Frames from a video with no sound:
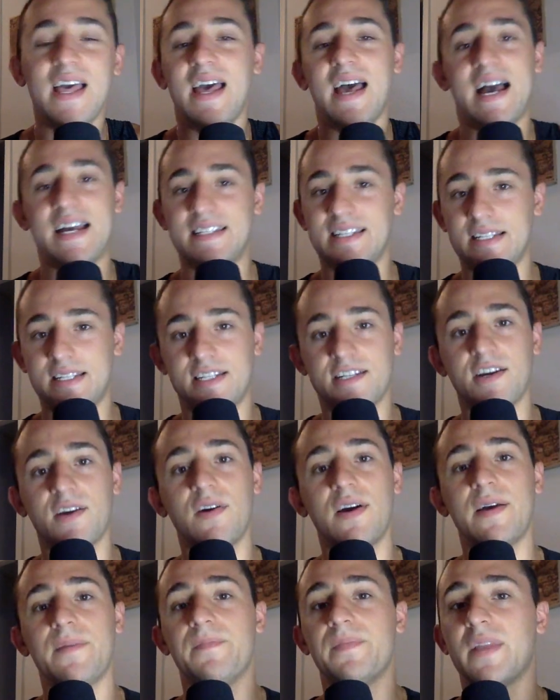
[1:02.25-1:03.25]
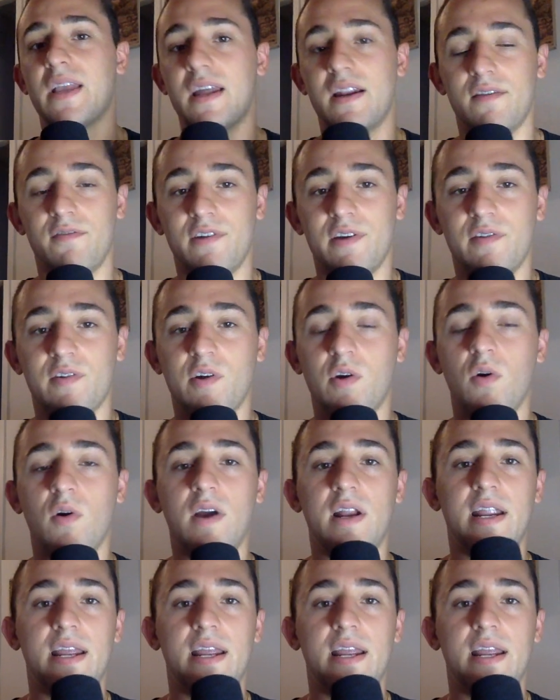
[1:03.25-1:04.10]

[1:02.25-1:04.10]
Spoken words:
I said, screw it. Going to re-record